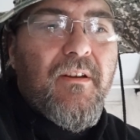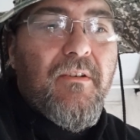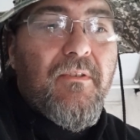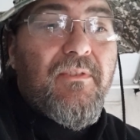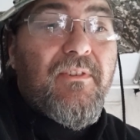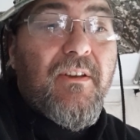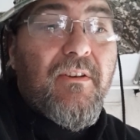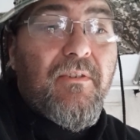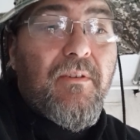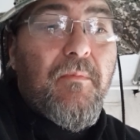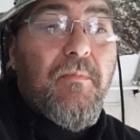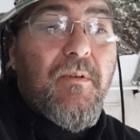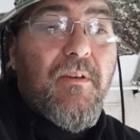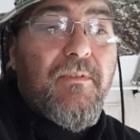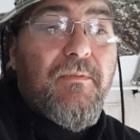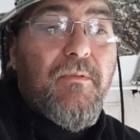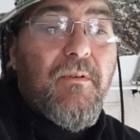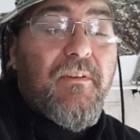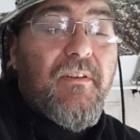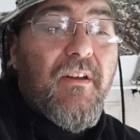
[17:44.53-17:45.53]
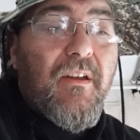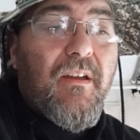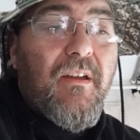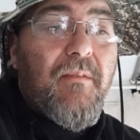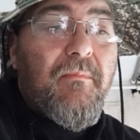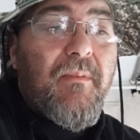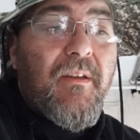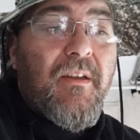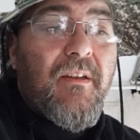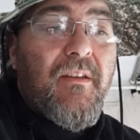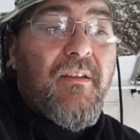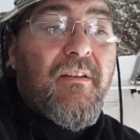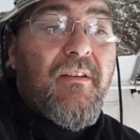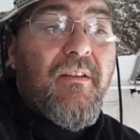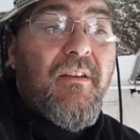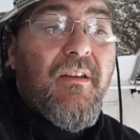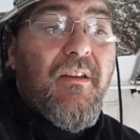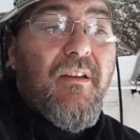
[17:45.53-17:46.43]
I was actually pressed for time, and